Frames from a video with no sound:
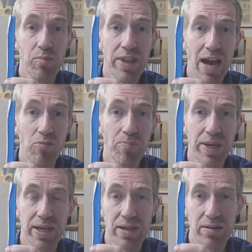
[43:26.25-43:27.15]
without
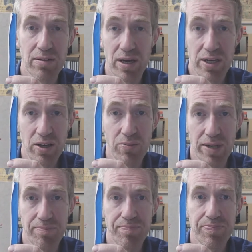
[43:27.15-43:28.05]
being a
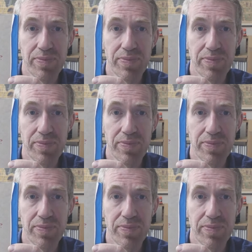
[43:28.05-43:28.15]
human.